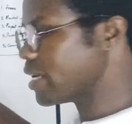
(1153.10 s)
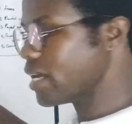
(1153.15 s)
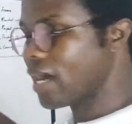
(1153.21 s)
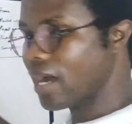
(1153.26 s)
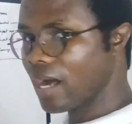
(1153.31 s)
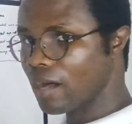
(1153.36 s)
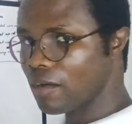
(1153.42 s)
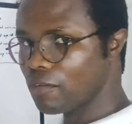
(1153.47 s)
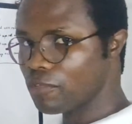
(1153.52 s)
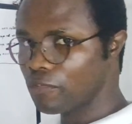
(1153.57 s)
a
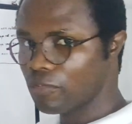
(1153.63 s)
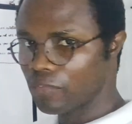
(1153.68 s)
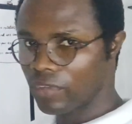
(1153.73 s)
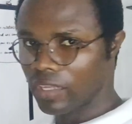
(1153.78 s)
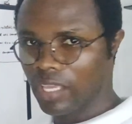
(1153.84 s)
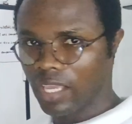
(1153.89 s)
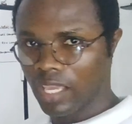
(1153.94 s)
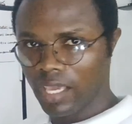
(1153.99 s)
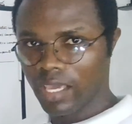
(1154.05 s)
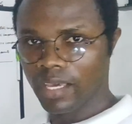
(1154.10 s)

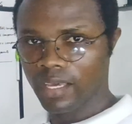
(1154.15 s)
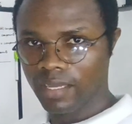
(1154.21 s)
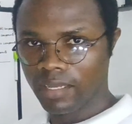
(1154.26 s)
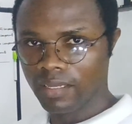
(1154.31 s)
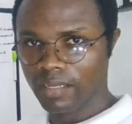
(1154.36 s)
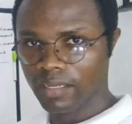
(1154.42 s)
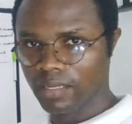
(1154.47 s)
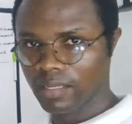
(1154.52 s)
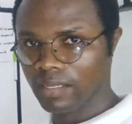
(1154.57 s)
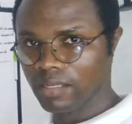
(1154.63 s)
half gear,
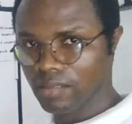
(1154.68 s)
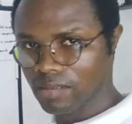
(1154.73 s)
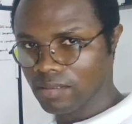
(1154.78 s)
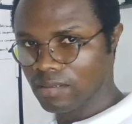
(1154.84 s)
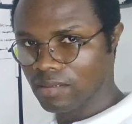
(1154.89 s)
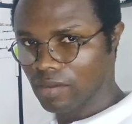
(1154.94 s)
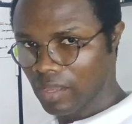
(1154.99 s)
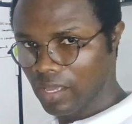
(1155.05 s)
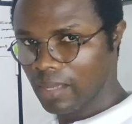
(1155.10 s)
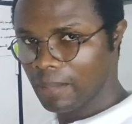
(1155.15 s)

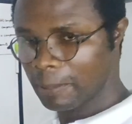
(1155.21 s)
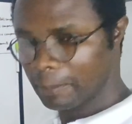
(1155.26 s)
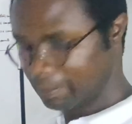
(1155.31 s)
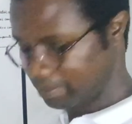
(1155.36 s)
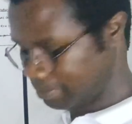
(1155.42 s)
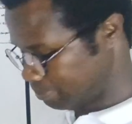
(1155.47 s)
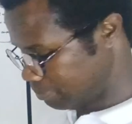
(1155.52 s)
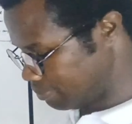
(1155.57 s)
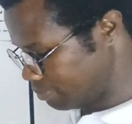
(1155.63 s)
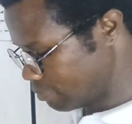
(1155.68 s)
okay?
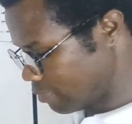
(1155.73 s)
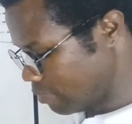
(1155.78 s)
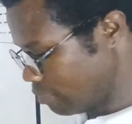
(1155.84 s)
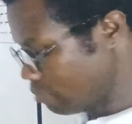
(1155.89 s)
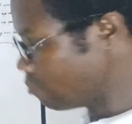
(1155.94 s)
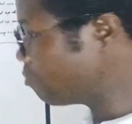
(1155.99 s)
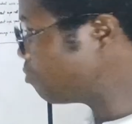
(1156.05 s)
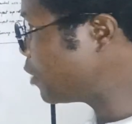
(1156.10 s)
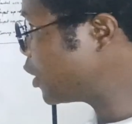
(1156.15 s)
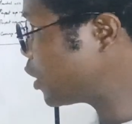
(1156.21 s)

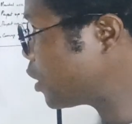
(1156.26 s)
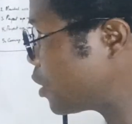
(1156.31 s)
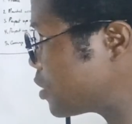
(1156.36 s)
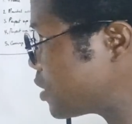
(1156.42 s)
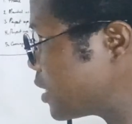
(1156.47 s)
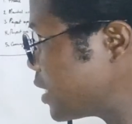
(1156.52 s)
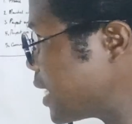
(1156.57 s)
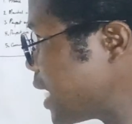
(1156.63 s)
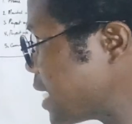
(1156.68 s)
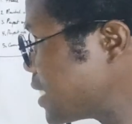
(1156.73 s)

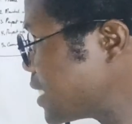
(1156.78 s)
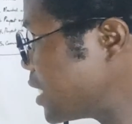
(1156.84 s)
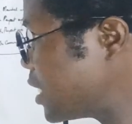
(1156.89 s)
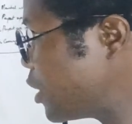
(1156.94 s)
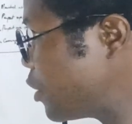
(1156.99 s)
Because it has a